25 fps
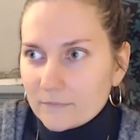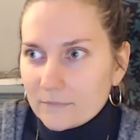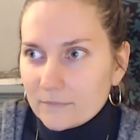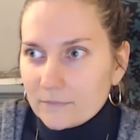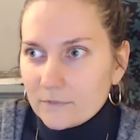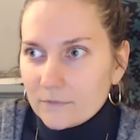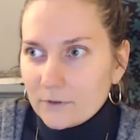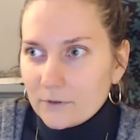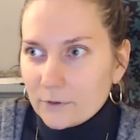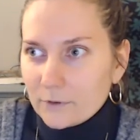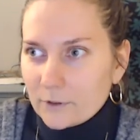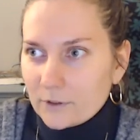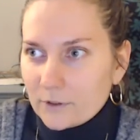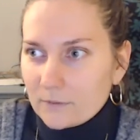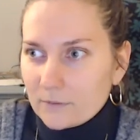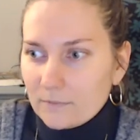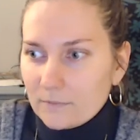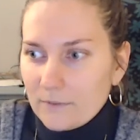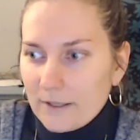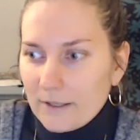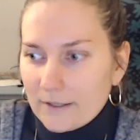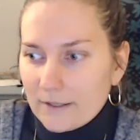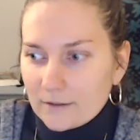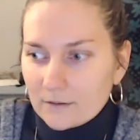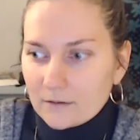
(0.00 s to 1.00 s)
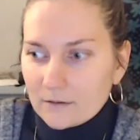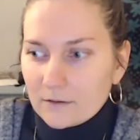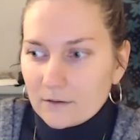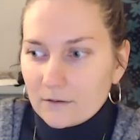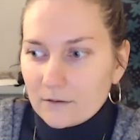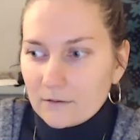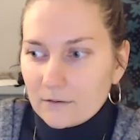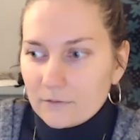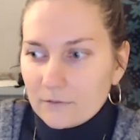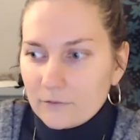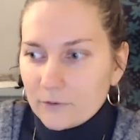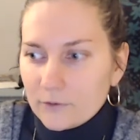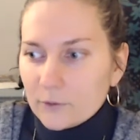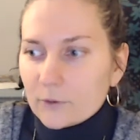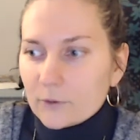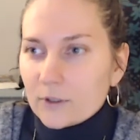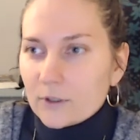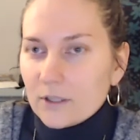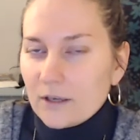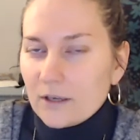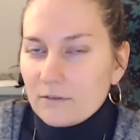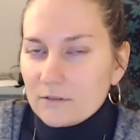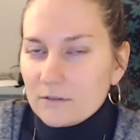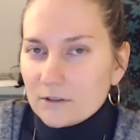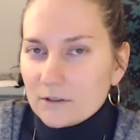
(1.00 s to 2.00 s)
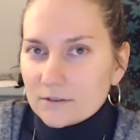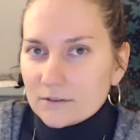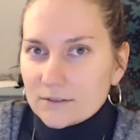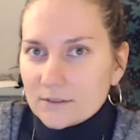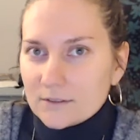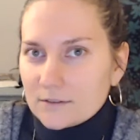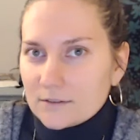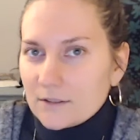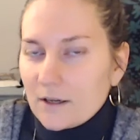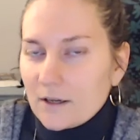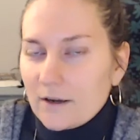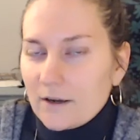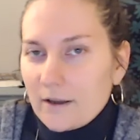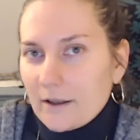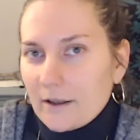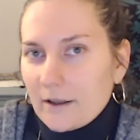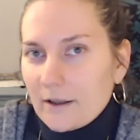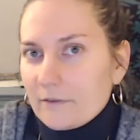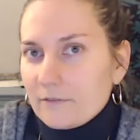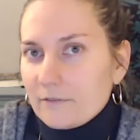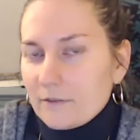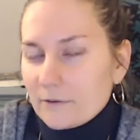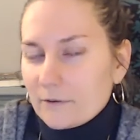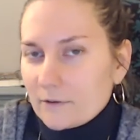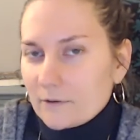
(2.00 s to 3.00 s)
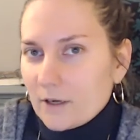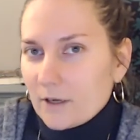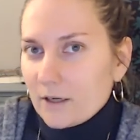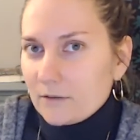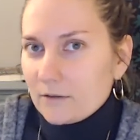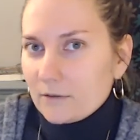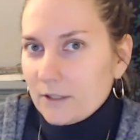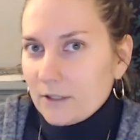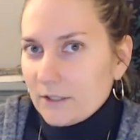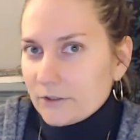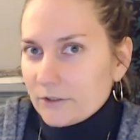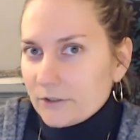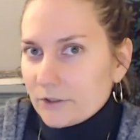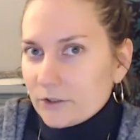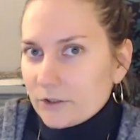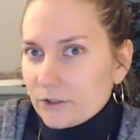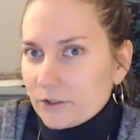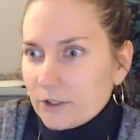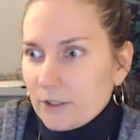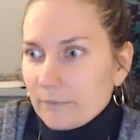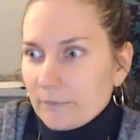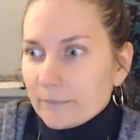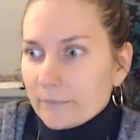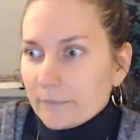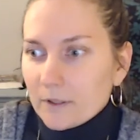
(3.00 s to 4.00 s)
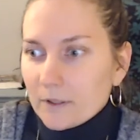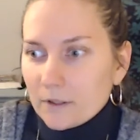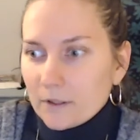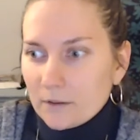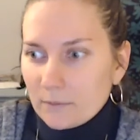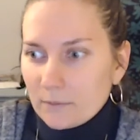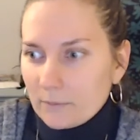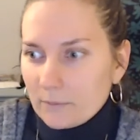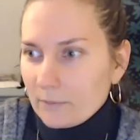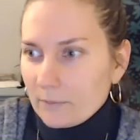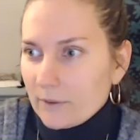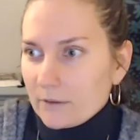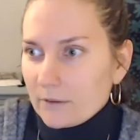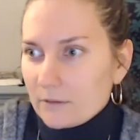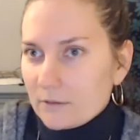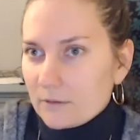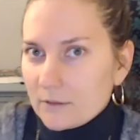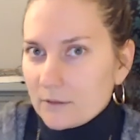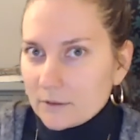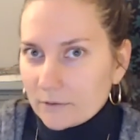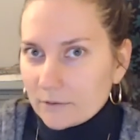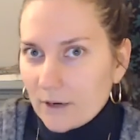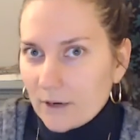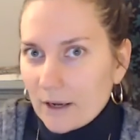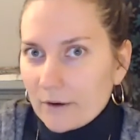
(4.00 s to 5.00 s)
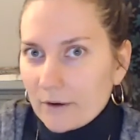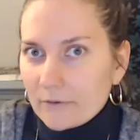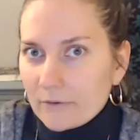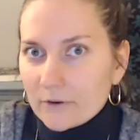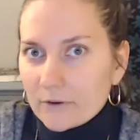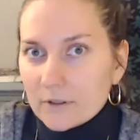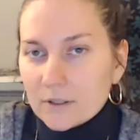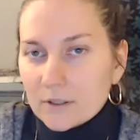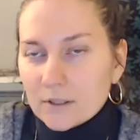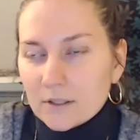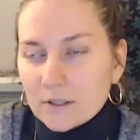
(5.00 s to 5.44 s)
your like floor level does not have the right relationship with the ground.